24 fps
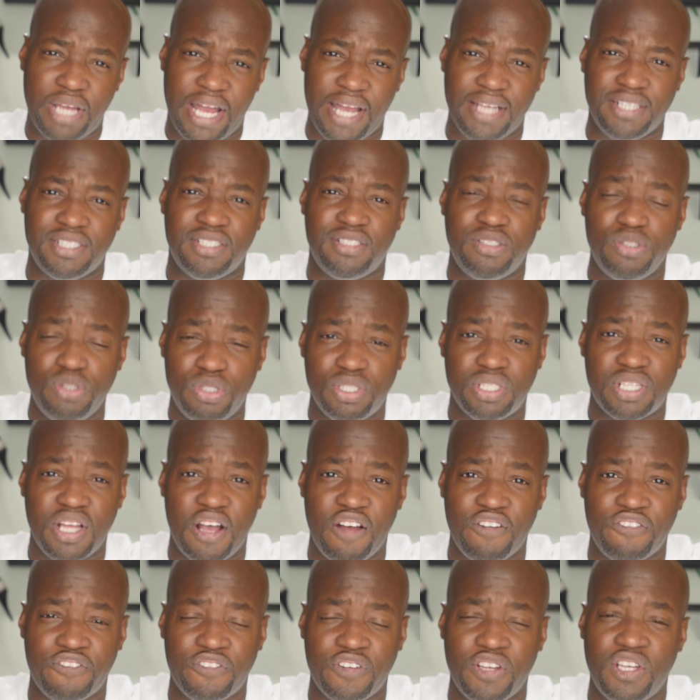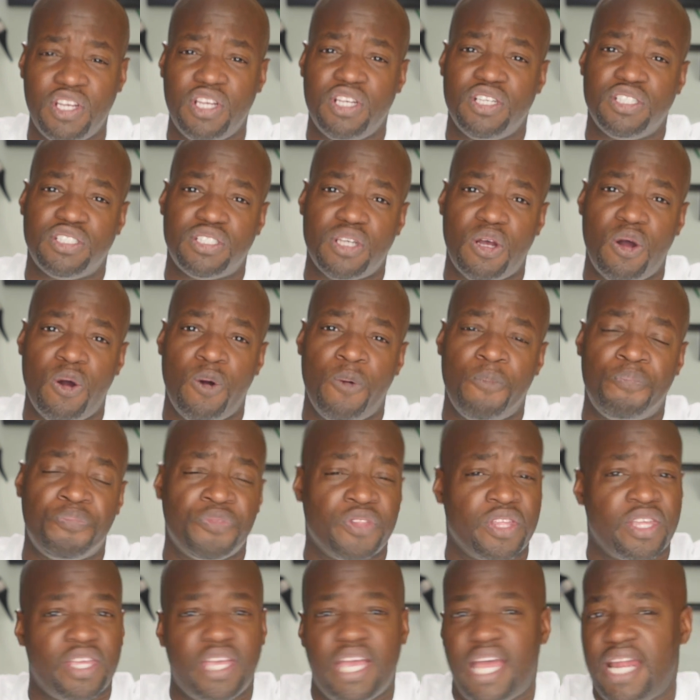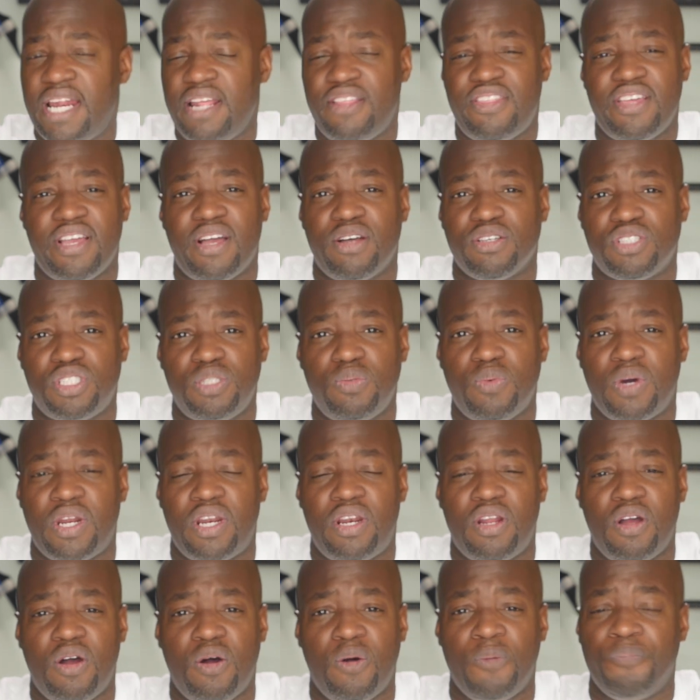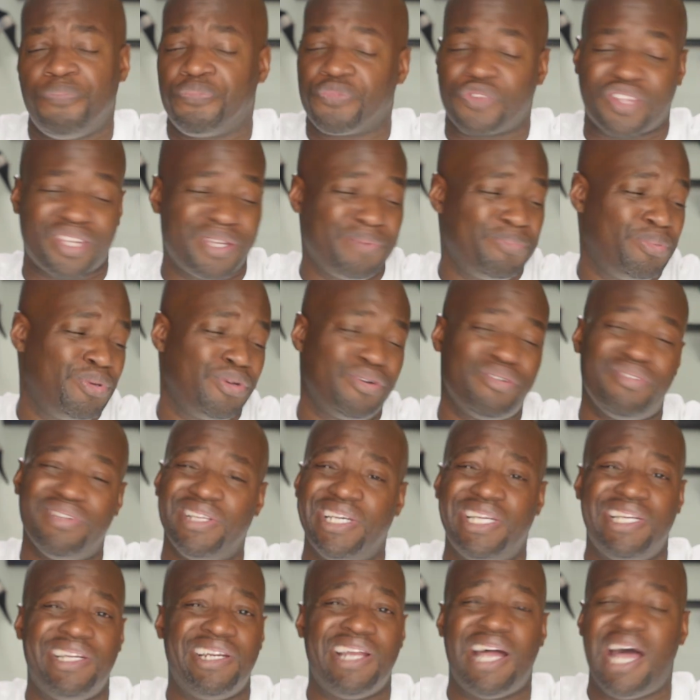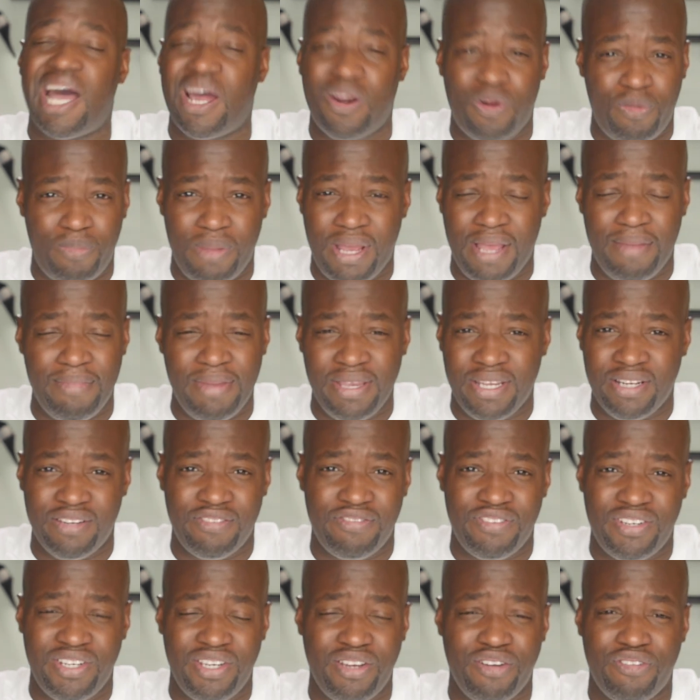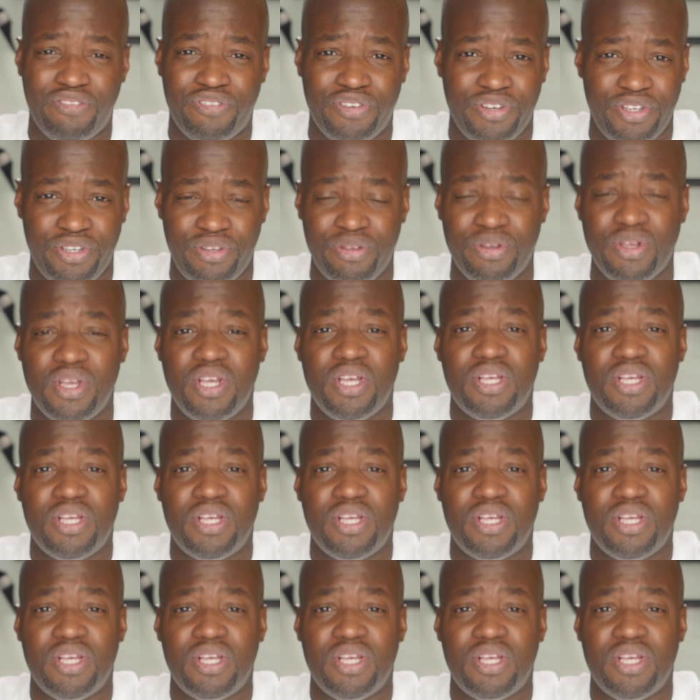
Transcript: guys new stuff, so anything else you want to know computer related, I don't mind making a video for you.